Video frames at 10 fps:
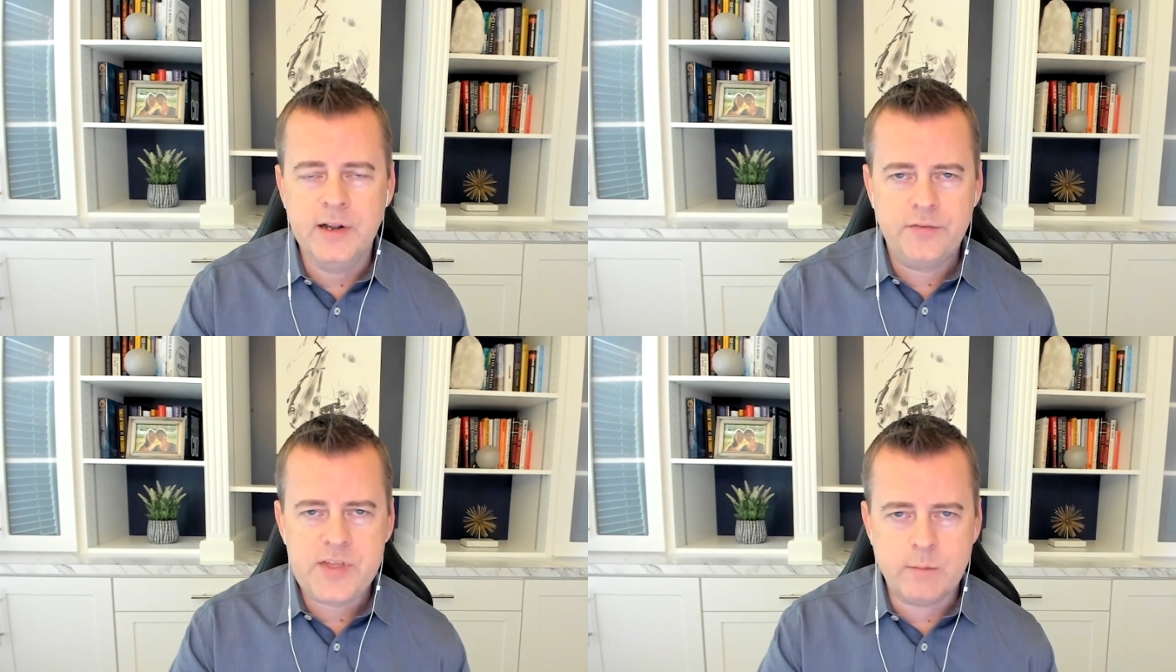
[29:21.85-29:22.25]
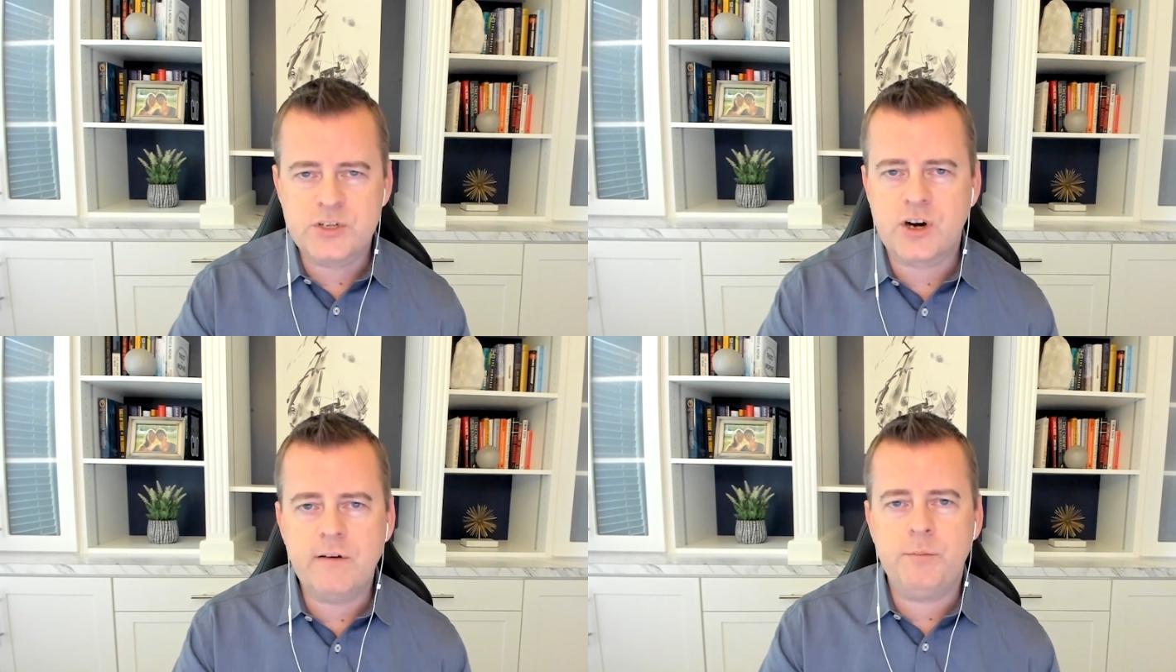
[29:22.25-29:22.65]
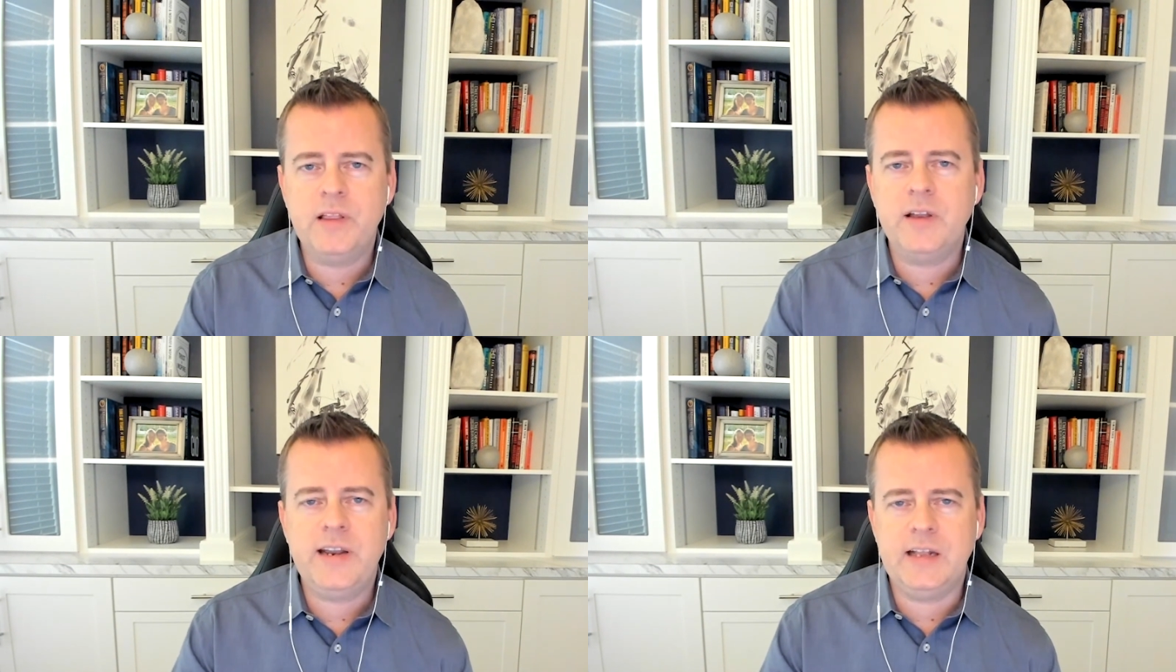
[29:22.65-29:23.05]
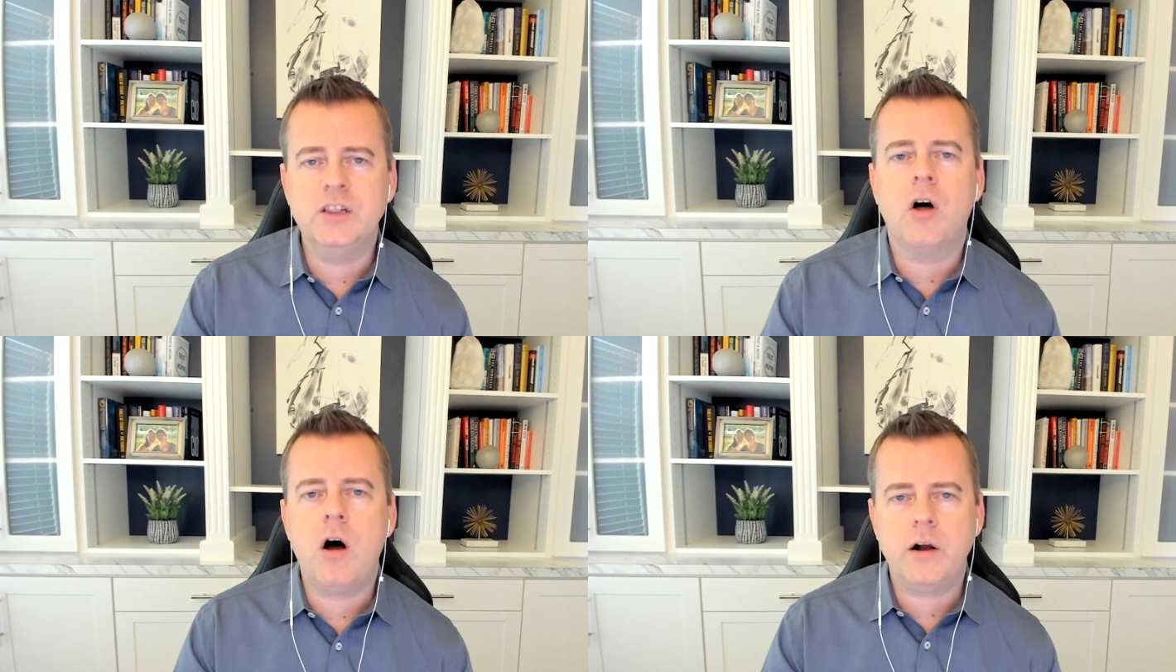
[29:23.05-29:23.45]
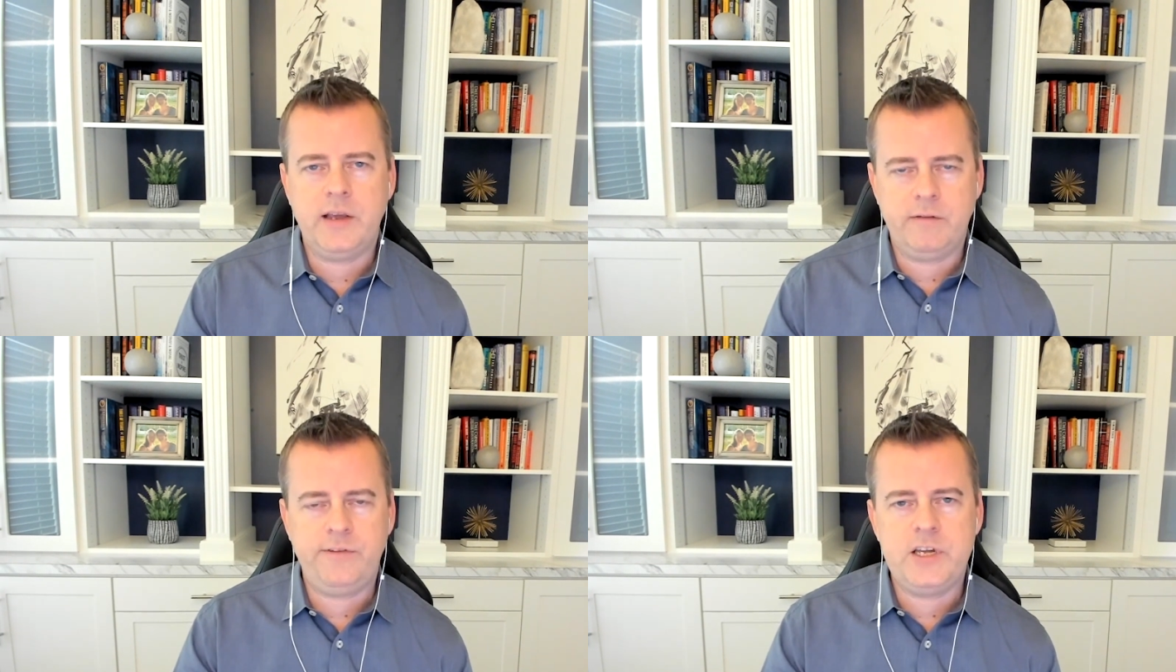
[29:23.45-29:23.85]
the observability and
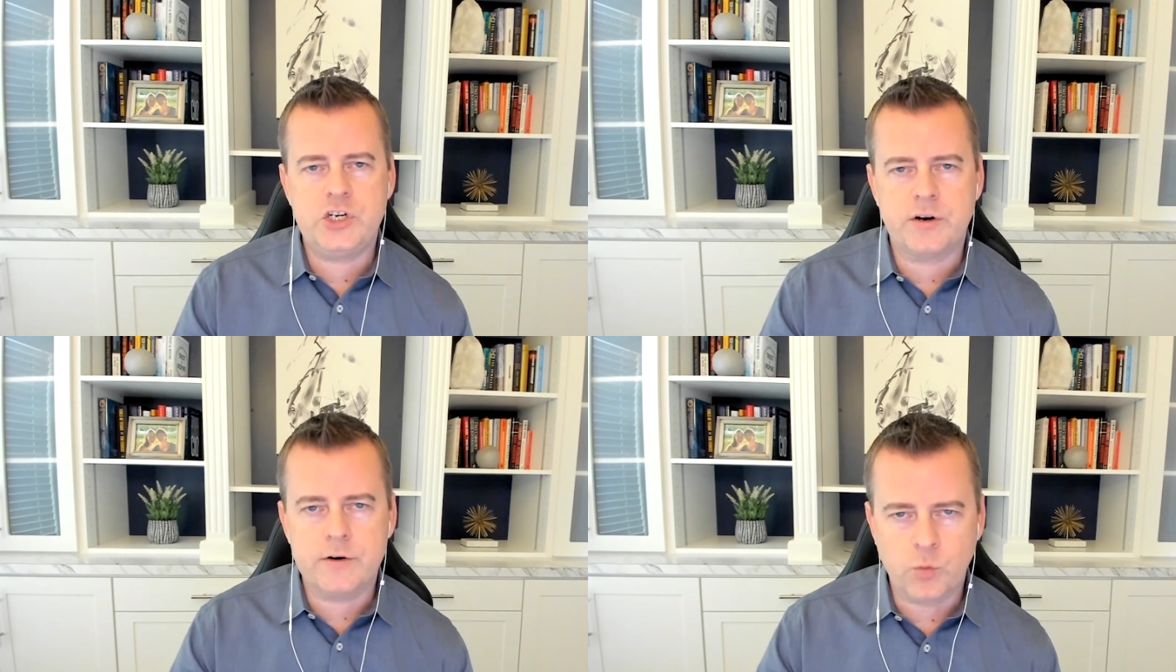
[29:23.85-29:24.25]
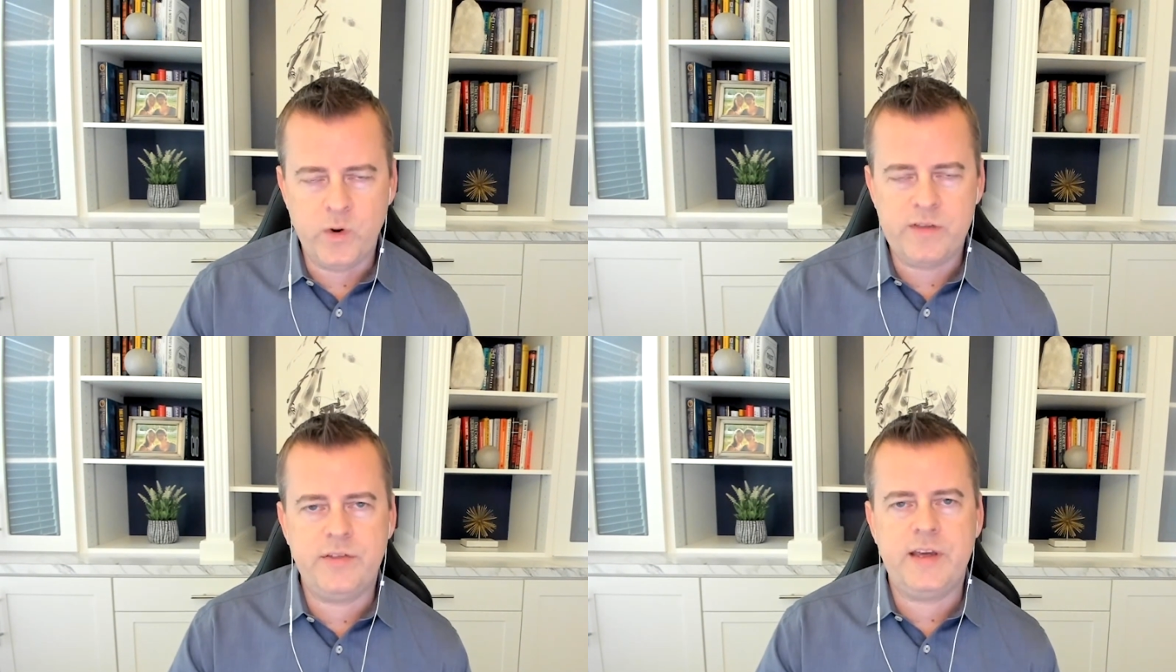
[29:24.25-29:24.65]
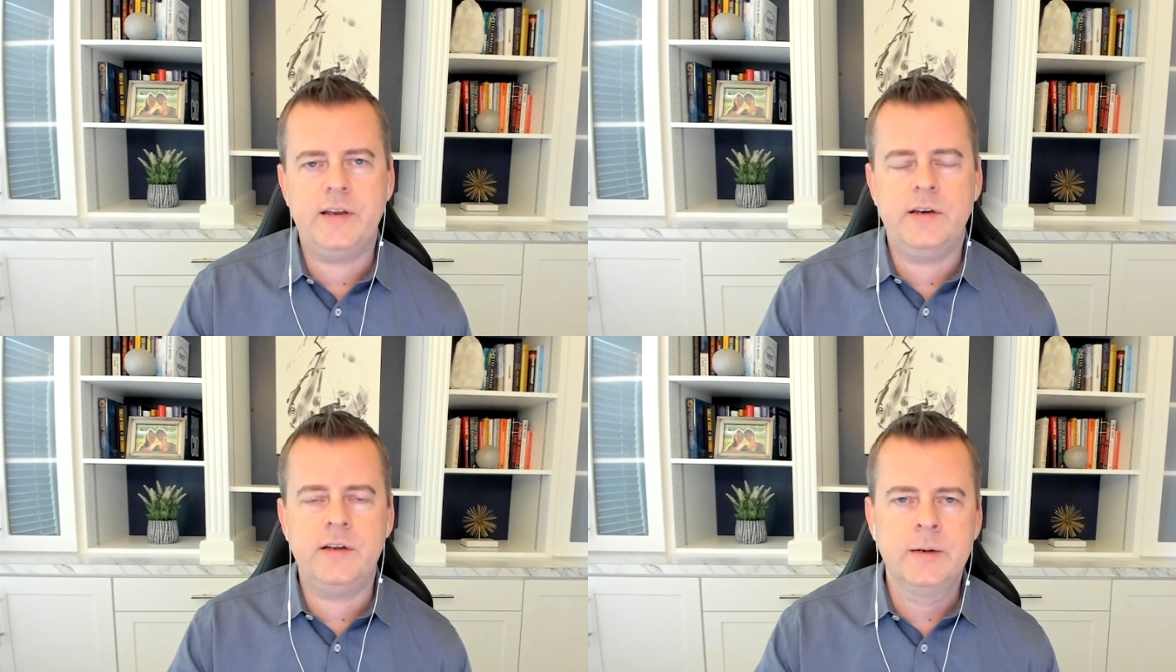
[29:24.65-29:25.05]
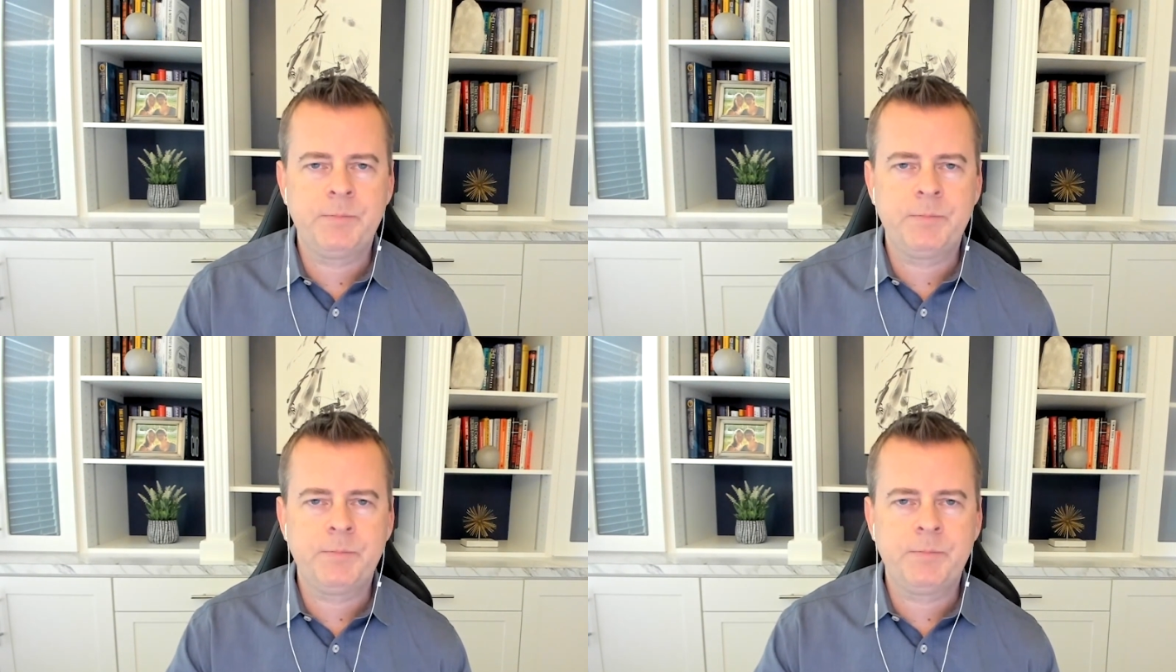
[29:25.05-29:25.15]
logging features within